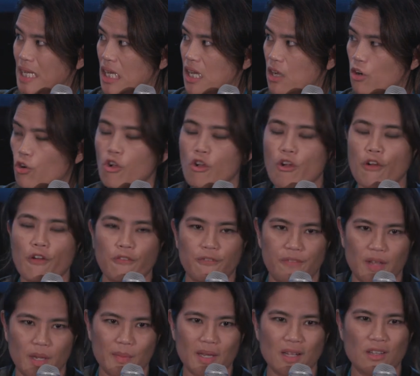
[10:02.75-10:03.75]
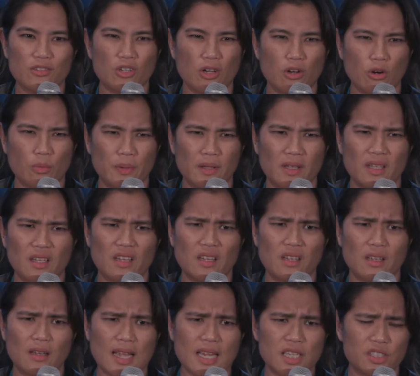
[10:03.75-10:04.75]
Filipino female to open
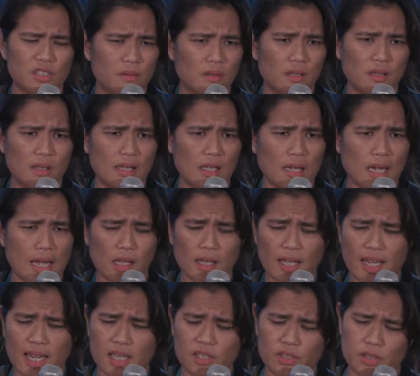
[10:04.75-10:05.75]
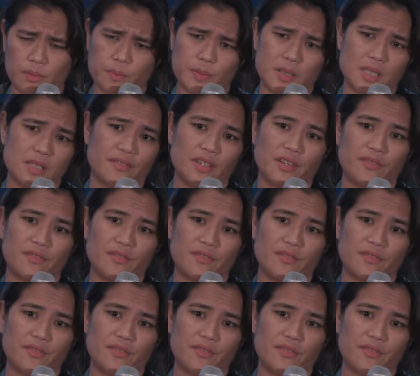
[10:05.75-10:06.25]
the Asia, LA Asian